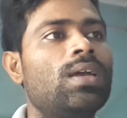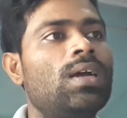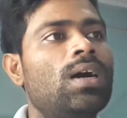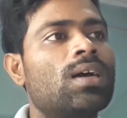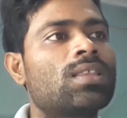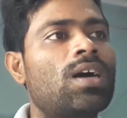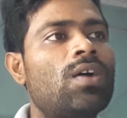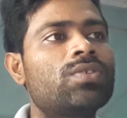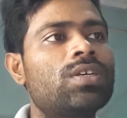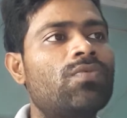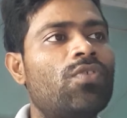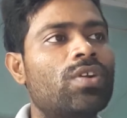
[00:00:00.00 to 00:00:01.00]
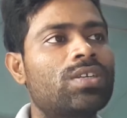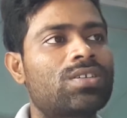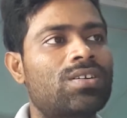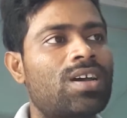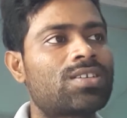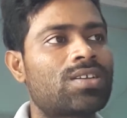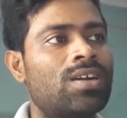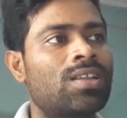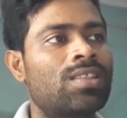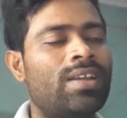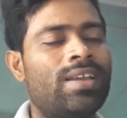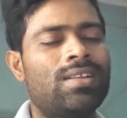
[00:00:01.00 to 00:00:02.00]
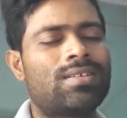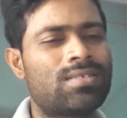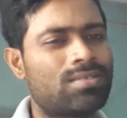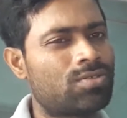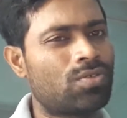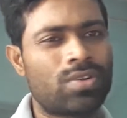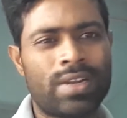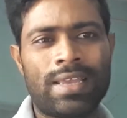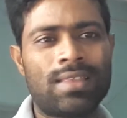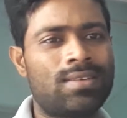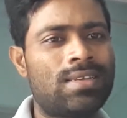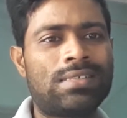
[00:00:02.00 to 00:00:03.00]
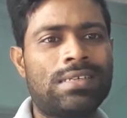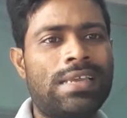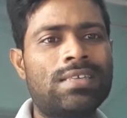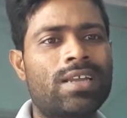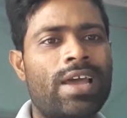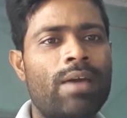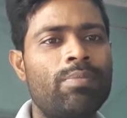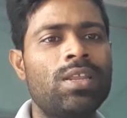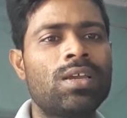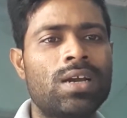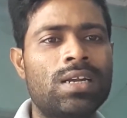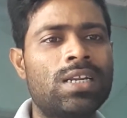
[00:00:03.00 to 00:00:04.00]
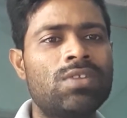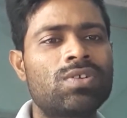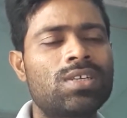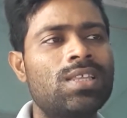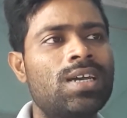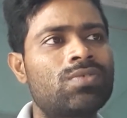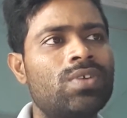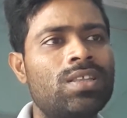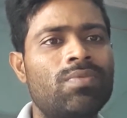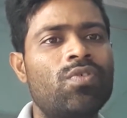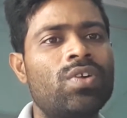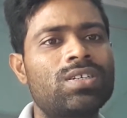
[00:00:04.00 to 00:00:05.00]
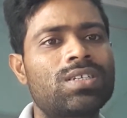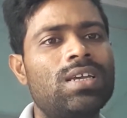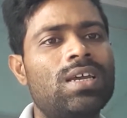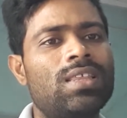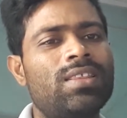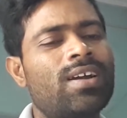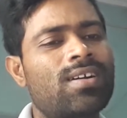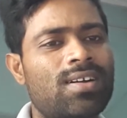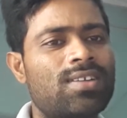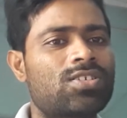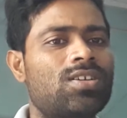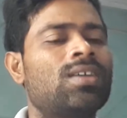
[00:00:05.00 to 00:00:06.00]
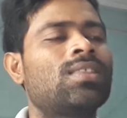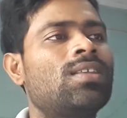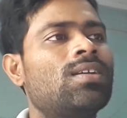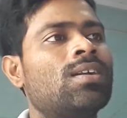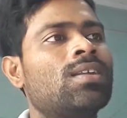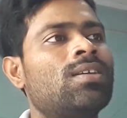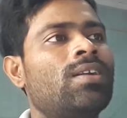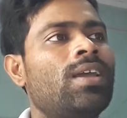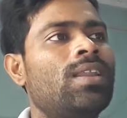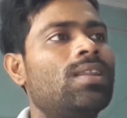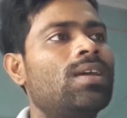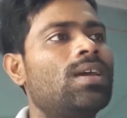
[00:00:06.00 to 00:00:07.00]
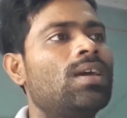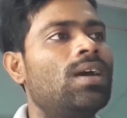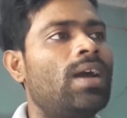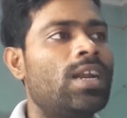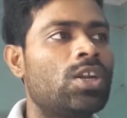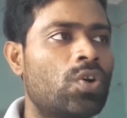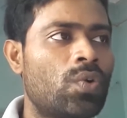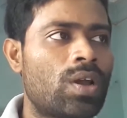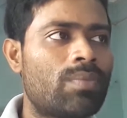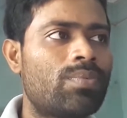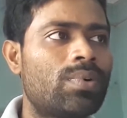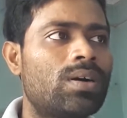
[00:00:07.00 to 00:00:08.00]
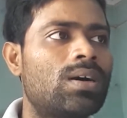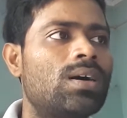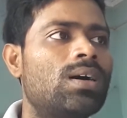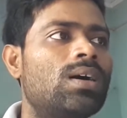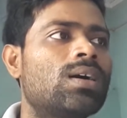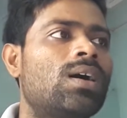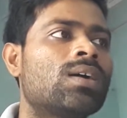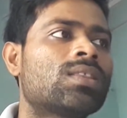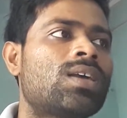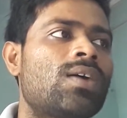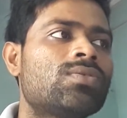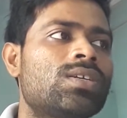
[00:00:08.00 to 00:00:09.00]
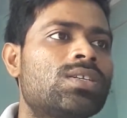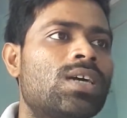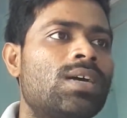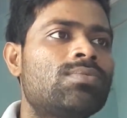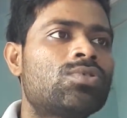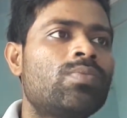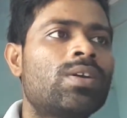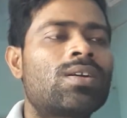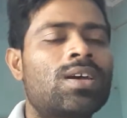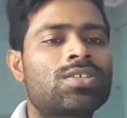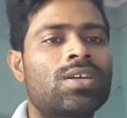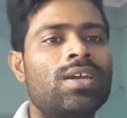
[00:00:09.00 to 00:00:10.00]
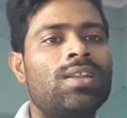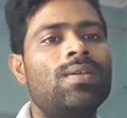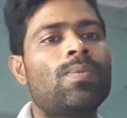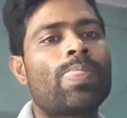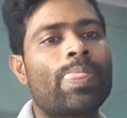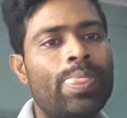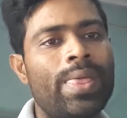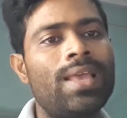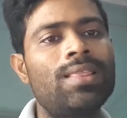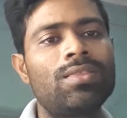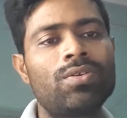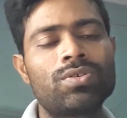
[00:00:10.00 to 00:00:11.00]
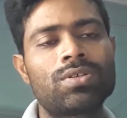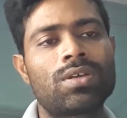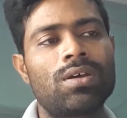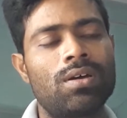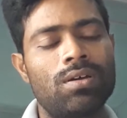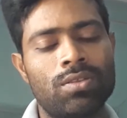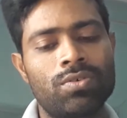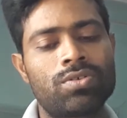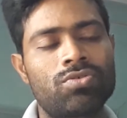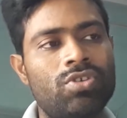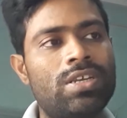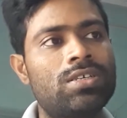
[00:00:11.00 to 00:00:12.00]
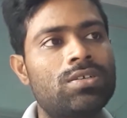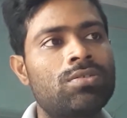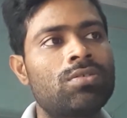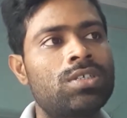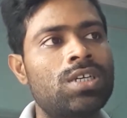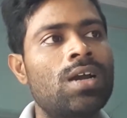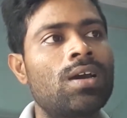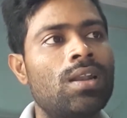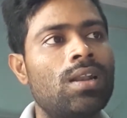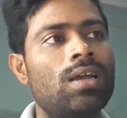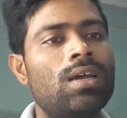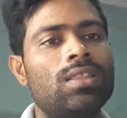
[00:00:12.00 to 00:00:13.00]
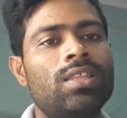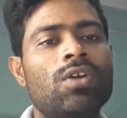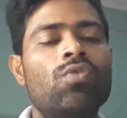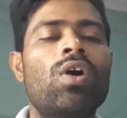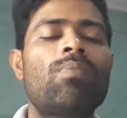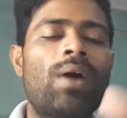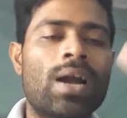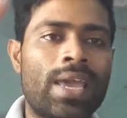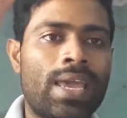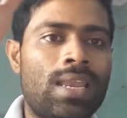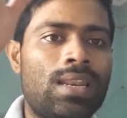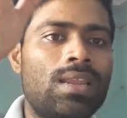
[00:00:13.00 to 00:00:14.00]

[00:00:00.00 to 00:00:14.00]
A thousand forests crushed under the rain. So since rains are happening continuously, that's why the forest, they are crushed under the rain, had grown up 1,000 times to be crushed again. Then those trees, those jungle, they grow up again